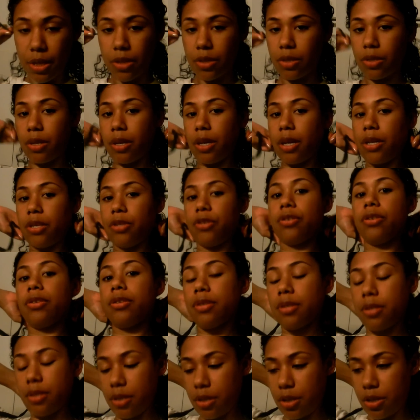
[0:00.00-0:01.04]
So I
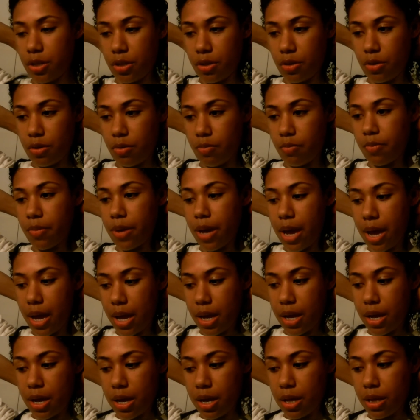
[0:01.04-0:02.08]
just secure it
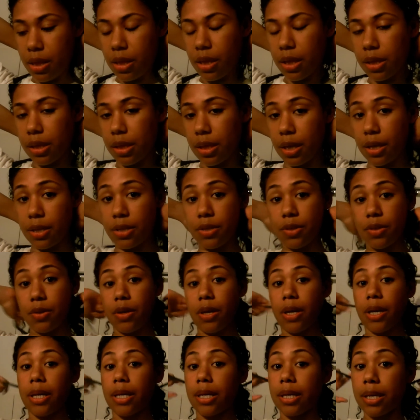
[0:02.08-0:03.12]
back like that so
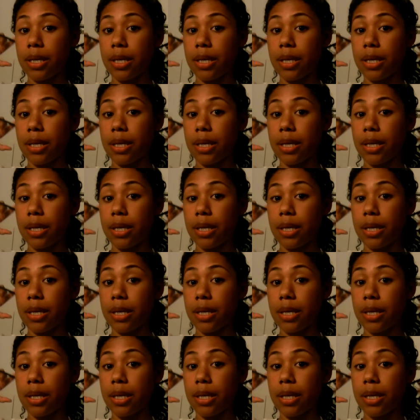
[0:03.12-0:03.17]
I